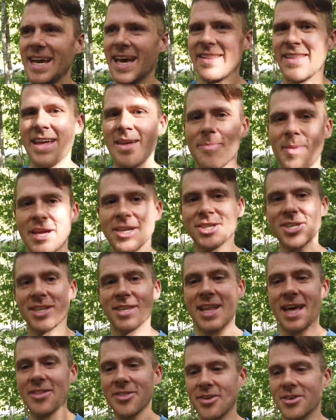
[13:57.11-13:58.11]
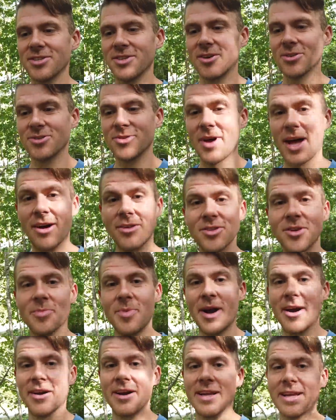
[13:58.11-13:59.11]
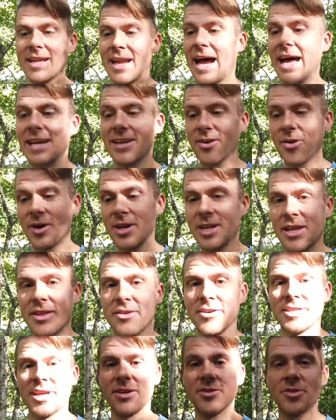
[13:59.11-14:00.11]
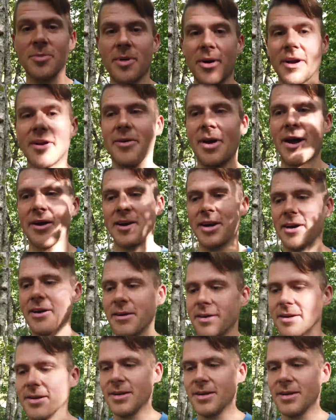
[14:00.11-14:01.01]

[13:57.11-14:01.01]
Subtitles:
and they mentioned that there's also elderberry, and I had no idea there's elderberry around here.